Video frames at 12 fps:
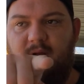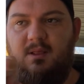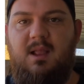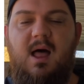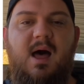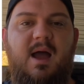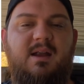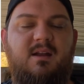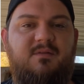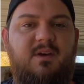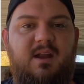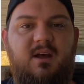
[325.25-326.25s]
line
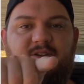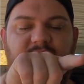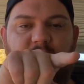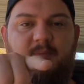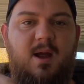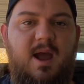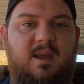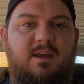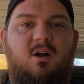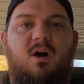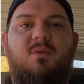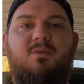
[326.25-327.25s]
of that L-shaped
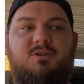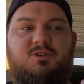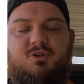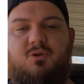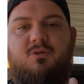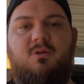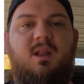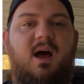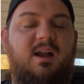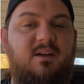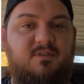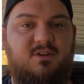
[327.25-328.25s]
bracket on the shoulder
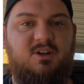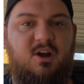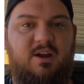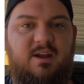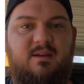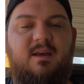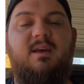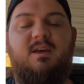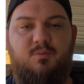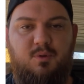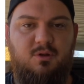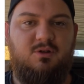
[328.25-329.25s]
line of your target,
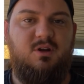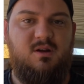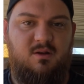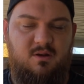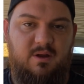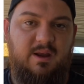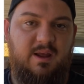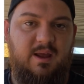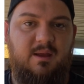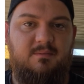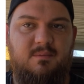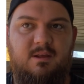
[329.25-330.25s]
pull the trigger, and you'll get a
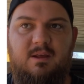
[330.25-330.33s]
hit.